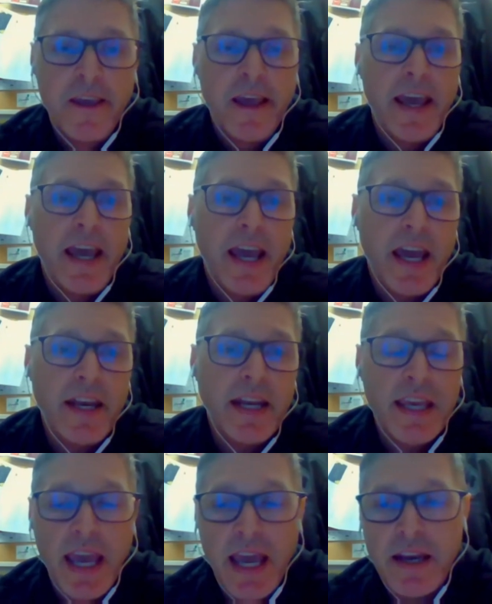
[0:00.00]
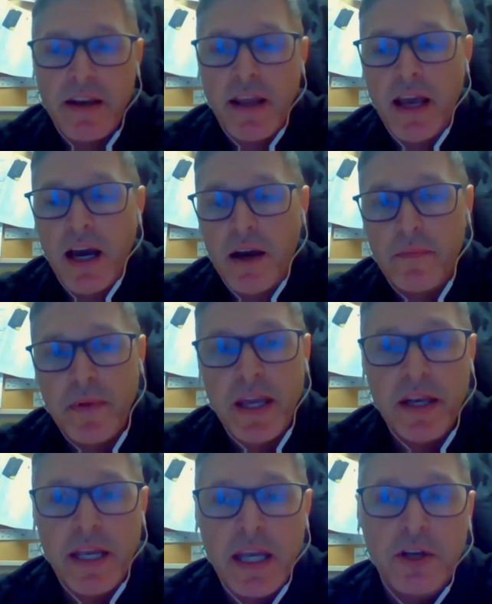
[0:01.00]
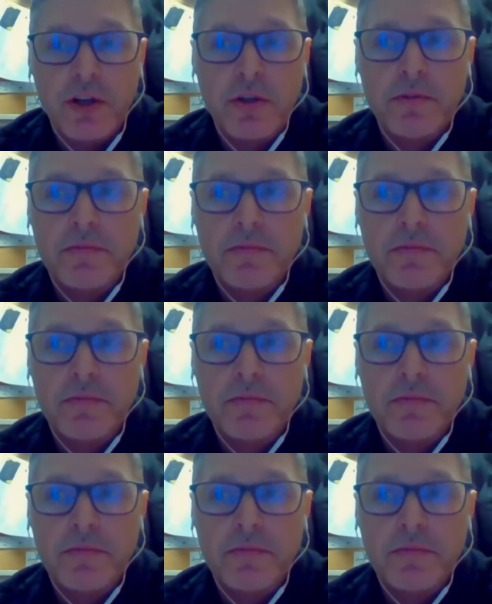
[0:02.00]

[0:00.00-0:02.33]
Right. And again, in